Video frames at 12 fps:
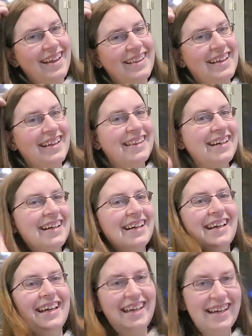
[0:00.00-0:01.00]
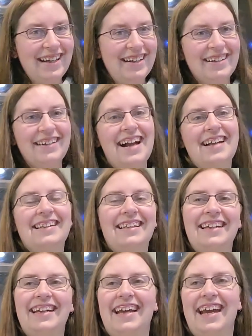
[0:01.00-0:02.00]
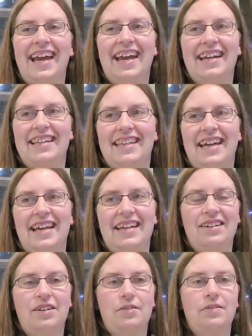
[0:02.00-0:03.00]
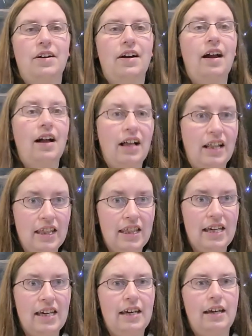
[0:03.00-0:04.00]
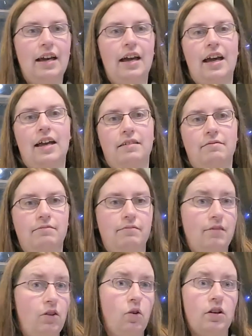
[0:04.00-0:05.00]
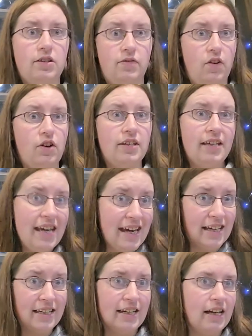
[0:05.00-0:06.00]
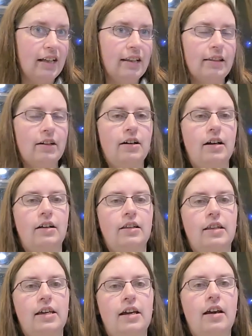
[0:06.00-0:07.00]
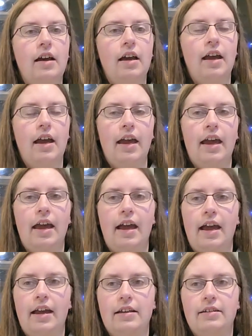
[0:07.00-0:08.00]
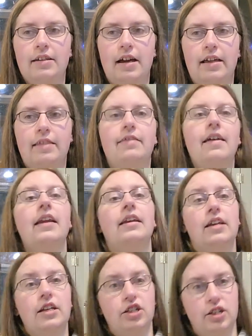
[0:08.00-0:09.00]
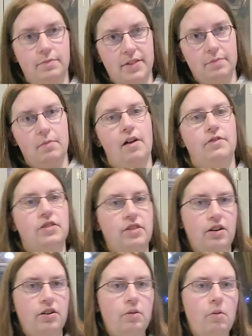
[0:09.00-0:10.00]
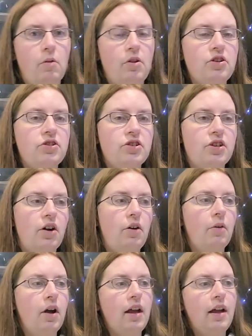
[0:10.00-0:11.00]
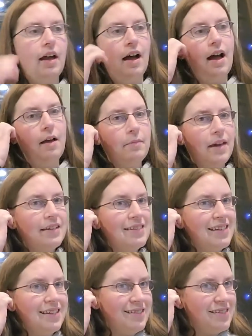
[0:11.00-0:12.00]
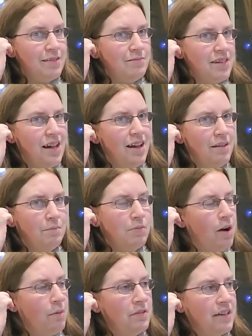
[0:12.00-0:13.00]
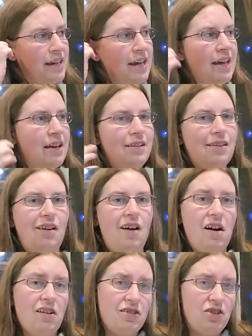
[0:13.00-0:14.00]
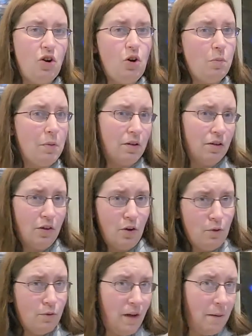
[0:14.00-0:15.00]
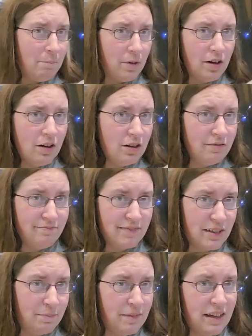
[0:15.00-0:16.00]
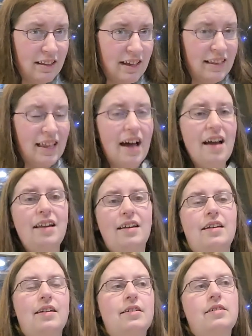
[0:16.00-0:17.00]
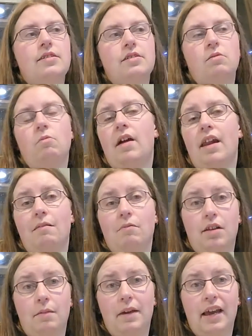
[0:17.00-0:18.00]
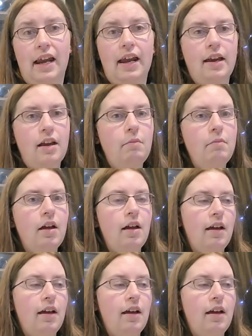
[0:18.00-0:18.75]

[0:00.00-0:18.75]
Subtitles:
That they're eating correctly and that, you know, they're healthy, or as far as he can tell that they're healthy, and then he ships them off to their new owners. So I'm guessing sometime probably in October, November, something like that is when I'm going to be getting him.